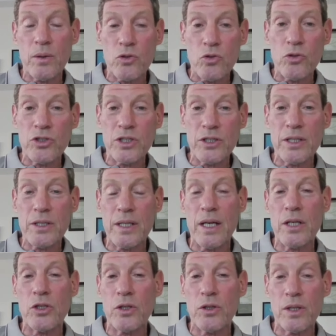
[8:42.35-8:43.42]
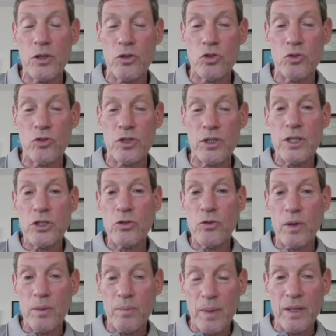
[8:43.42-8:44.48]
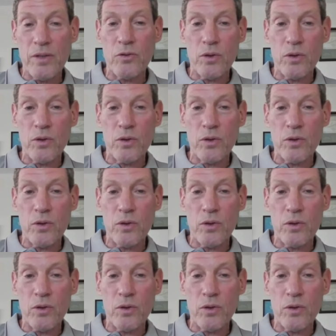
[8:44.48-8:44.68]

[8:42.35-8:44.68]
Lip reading: to see the danger that Jews in Israel might